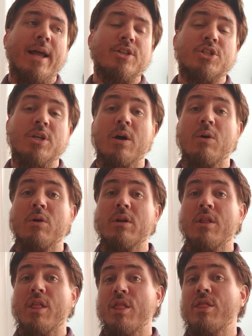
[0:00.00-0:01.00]
And so
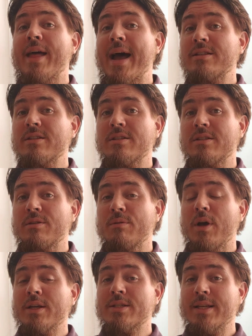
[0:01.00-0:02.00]
that's
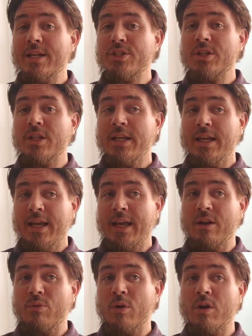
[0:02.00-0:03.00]
essentially
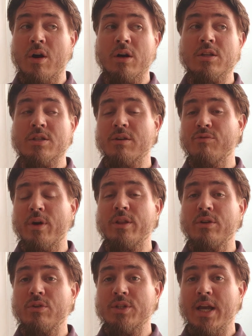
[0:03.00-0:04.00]
it, regardless of
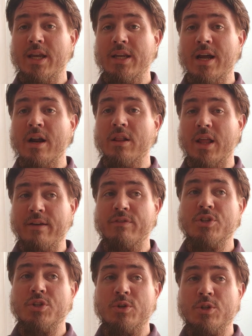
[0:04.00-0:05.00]
whether you're taking out a life
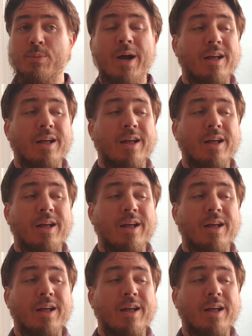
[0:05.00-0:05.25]
insurance